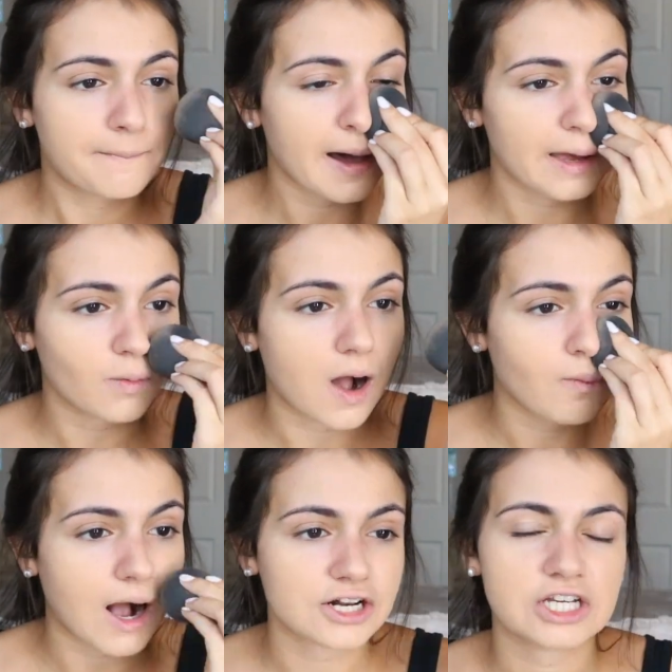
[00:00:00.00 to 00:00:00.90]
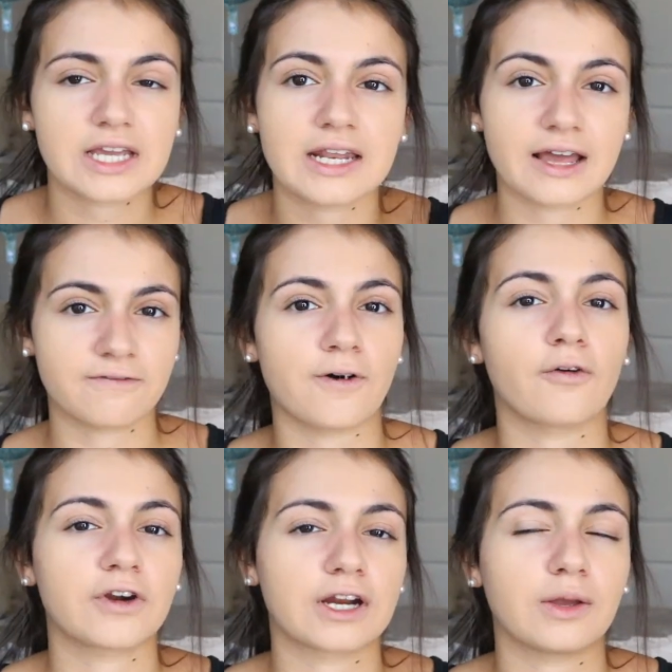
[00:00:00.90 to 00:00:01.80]
But while watching it, I
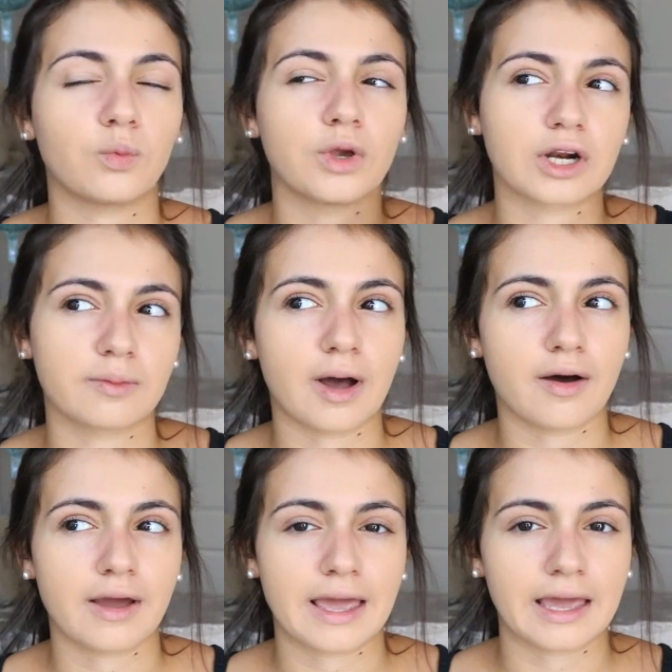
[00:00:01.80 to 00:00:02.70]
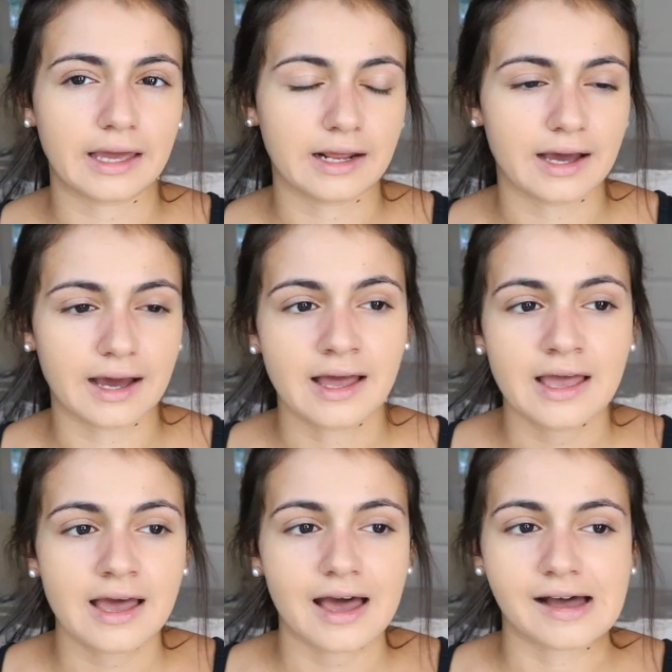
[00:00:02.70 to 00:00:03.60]
felt very weird about Hannah
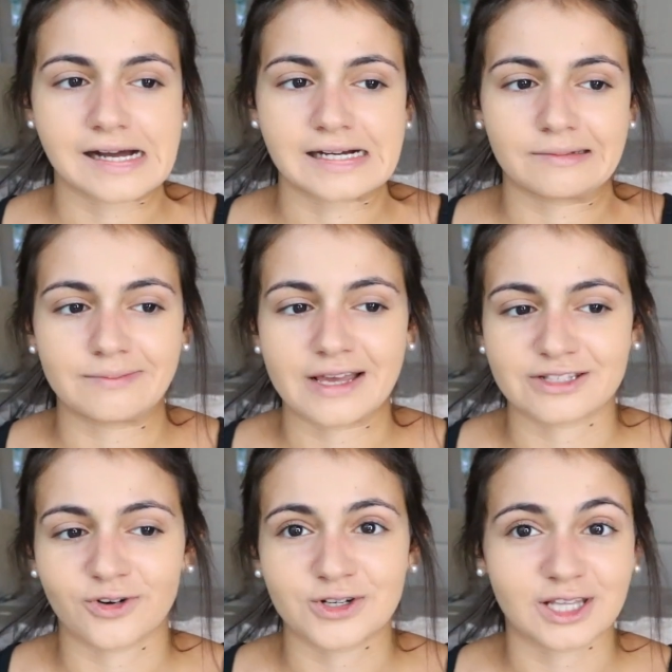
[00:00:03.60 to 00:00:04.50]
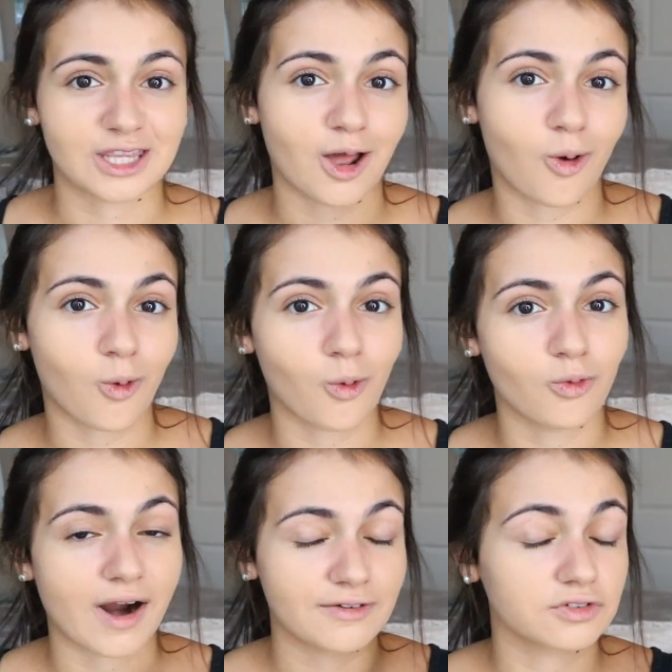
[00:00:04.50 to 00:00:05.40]
as far as like that
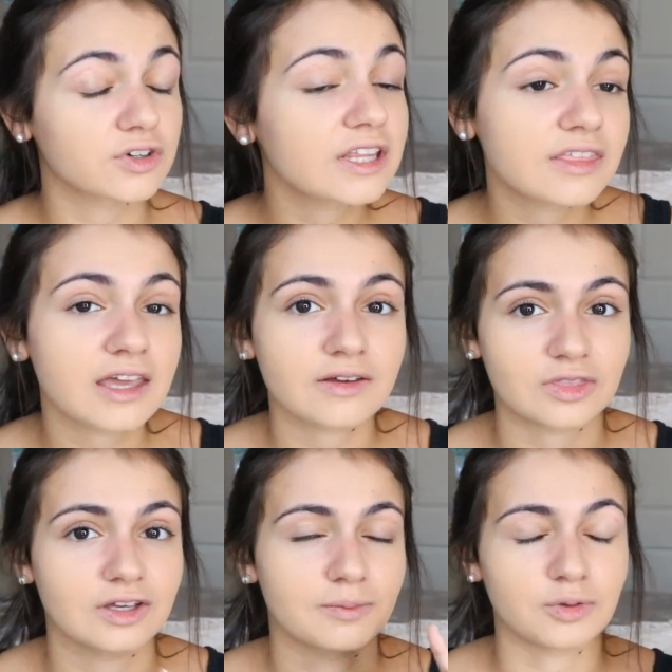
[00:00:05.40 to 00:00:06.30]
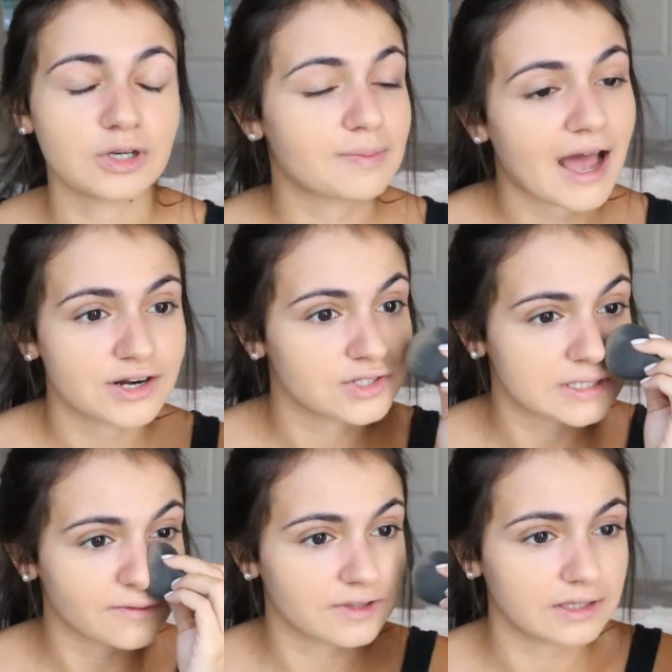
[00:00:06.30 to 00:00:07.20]
whole rivalry thing with the beauty pageants
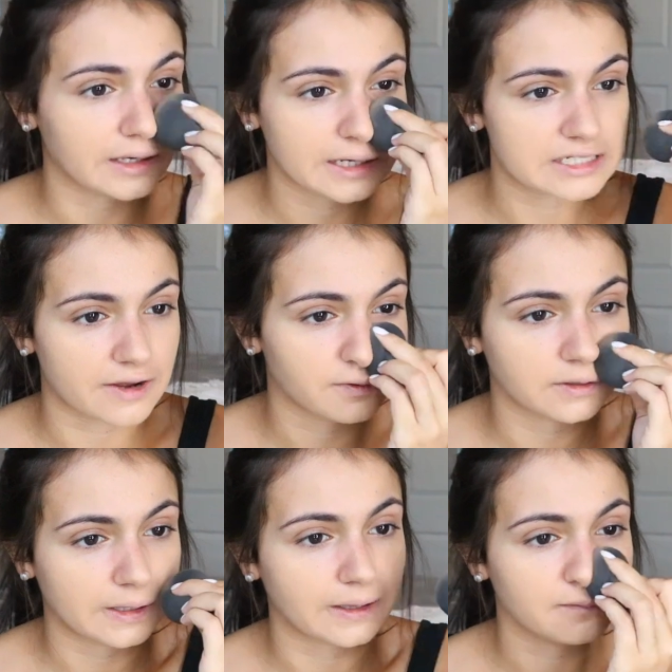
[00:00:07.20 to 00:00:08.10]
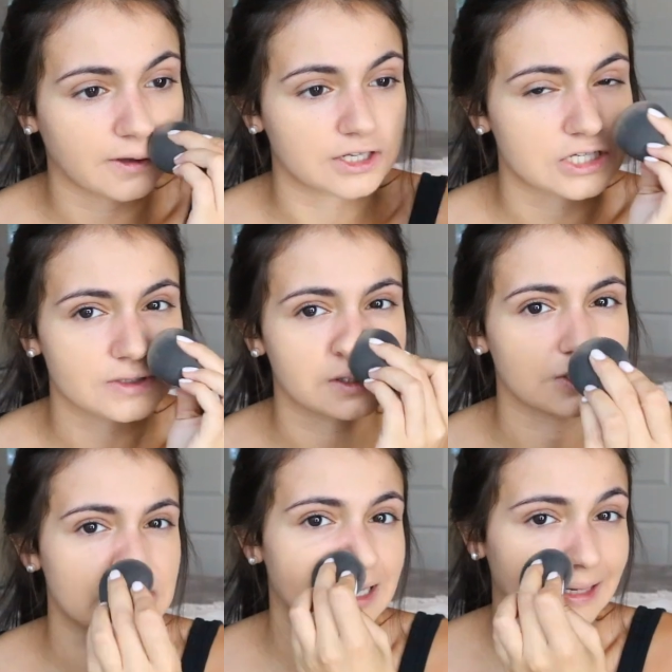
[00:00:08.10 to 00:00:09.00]
and everything. Like I definitely felt like she was a
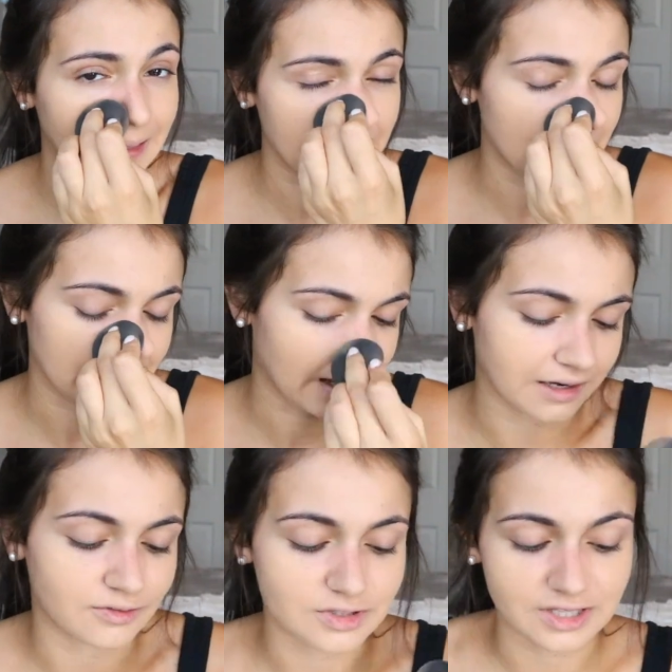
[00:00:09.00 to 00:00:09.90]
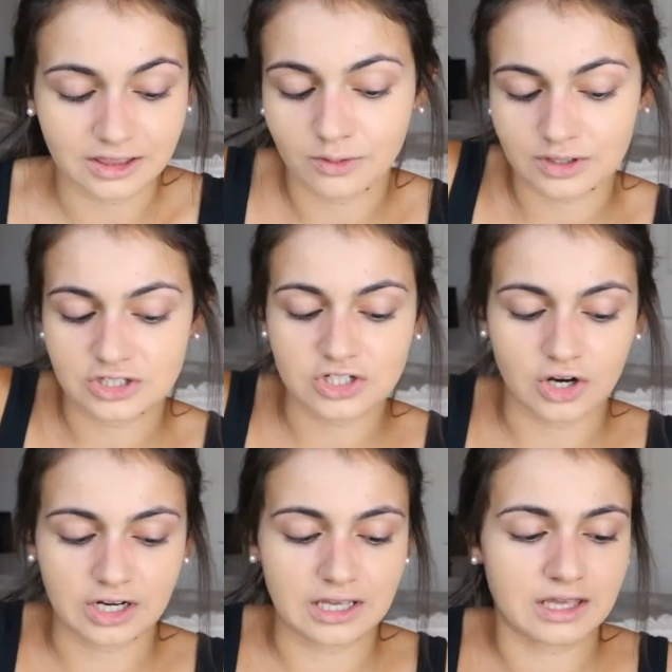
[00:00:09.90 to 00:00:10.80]
little shady and kind of was like the one
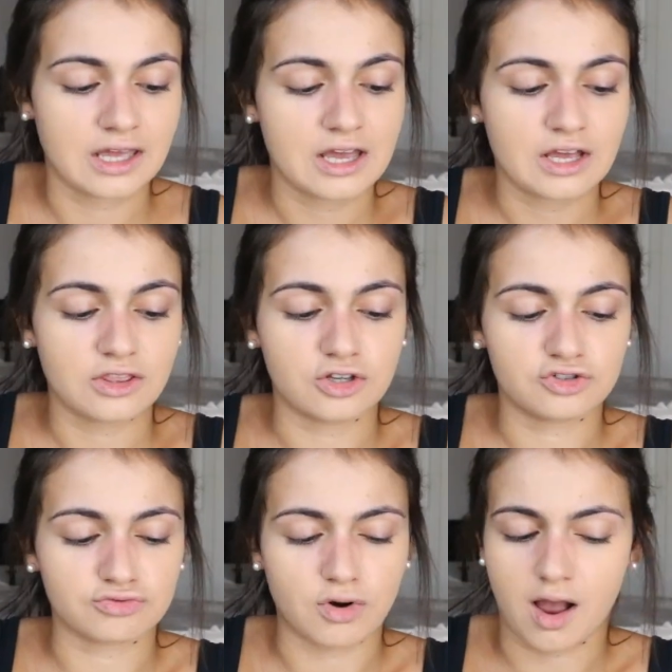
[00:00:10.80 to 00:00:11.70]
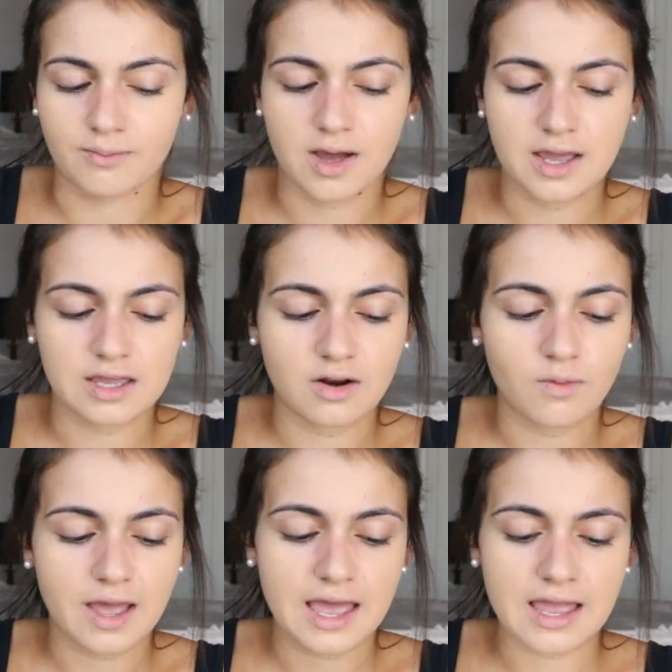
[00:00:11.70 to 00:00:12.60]
starting the drama in a
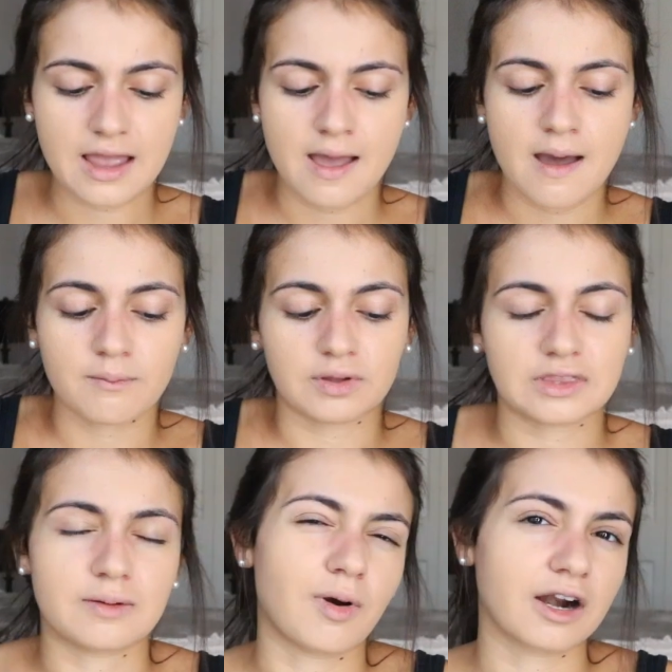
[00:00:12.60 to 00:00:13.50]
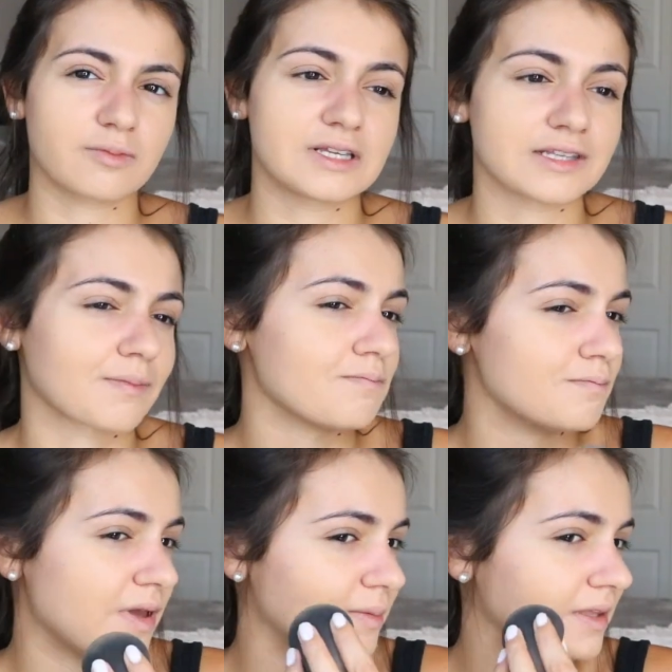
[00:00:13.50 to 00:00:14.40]
way. But then part of me is like,
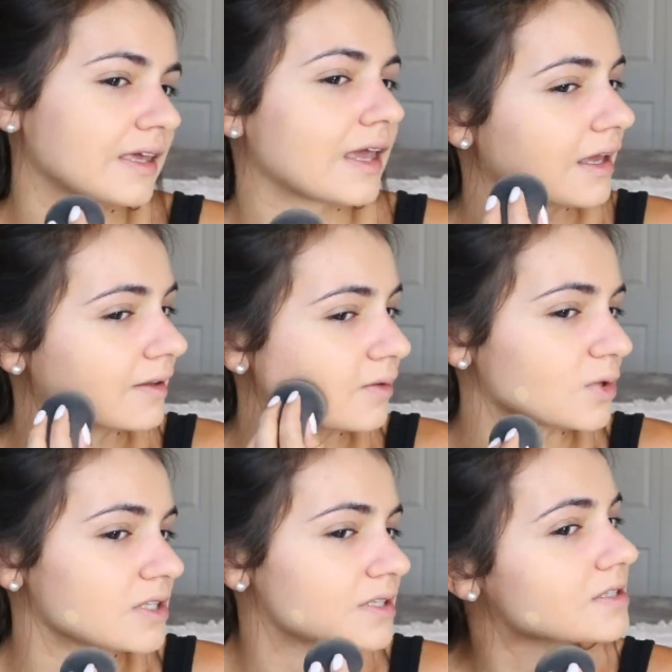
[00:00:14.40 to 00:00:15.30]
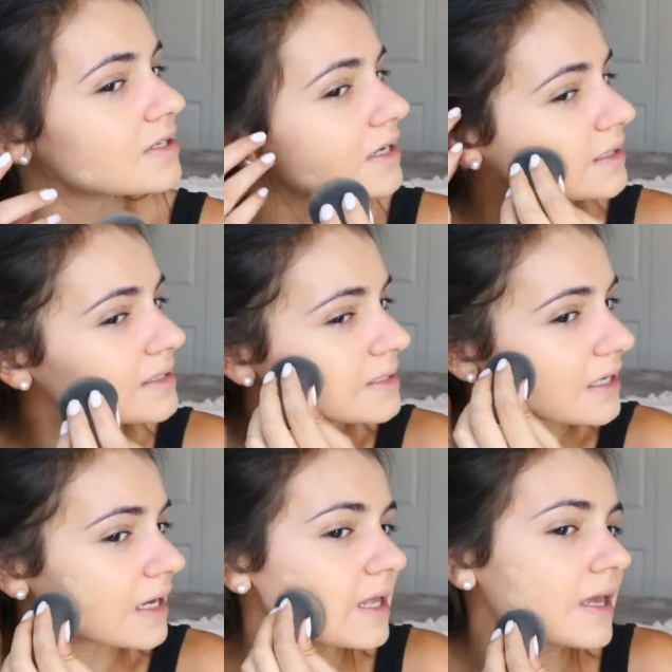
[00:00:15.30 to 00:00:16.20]
maybe like Kaylin was
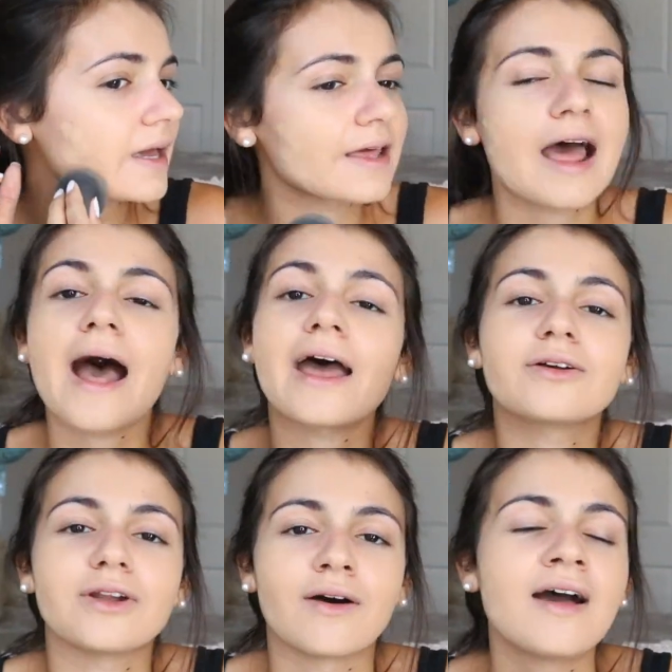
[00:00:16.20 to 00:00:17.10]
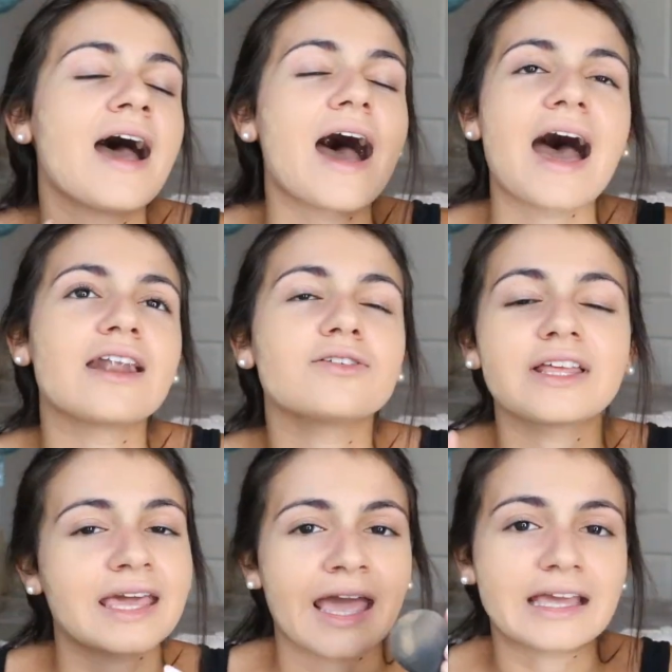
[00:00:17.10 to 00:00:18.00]
instigating it. I don't know. I don't
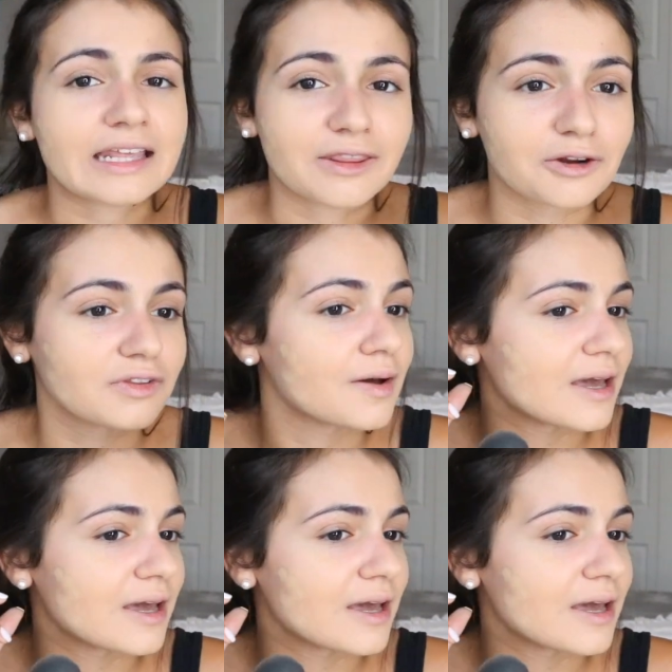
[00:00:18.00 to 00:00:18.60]
like hate either of them.